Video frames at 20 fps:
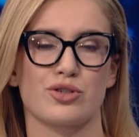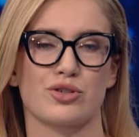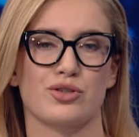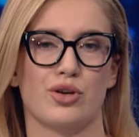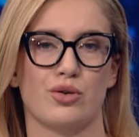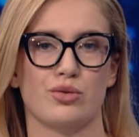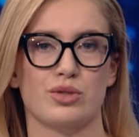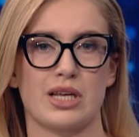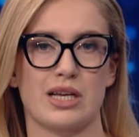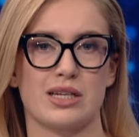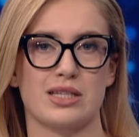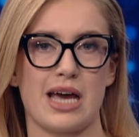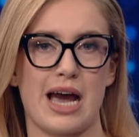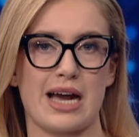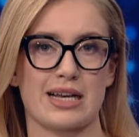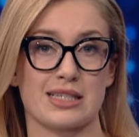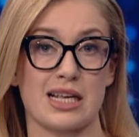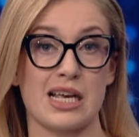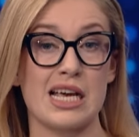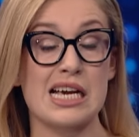counter those
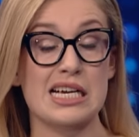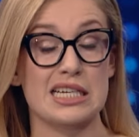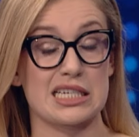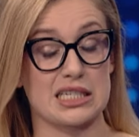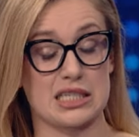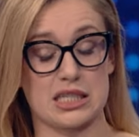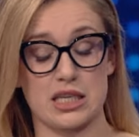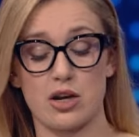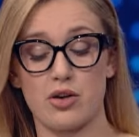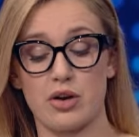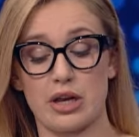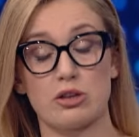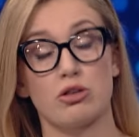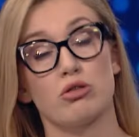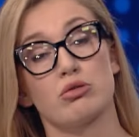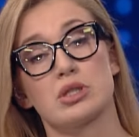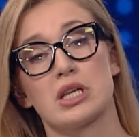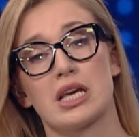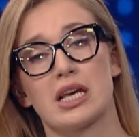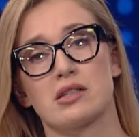attacks, considering
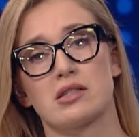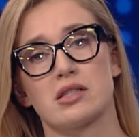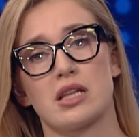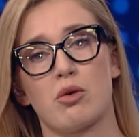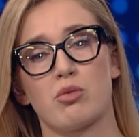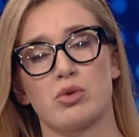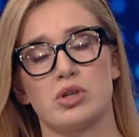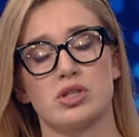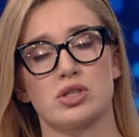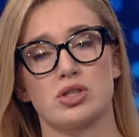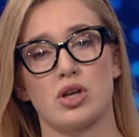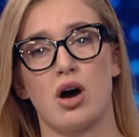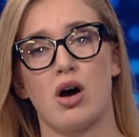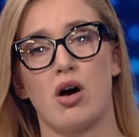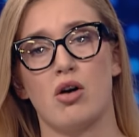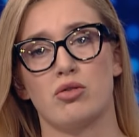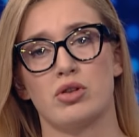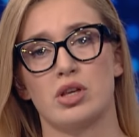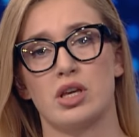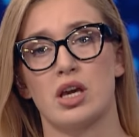those hits that we
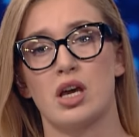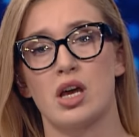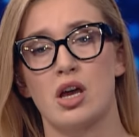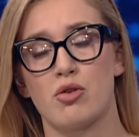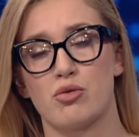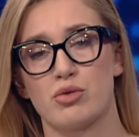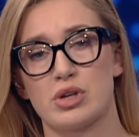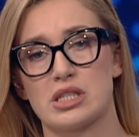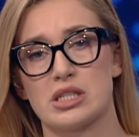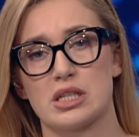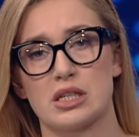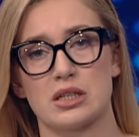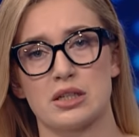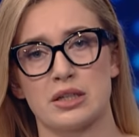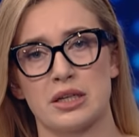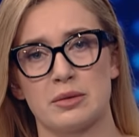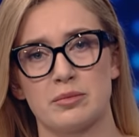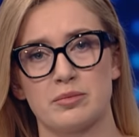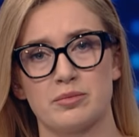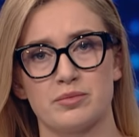saw only
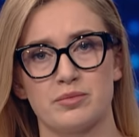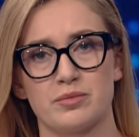recently?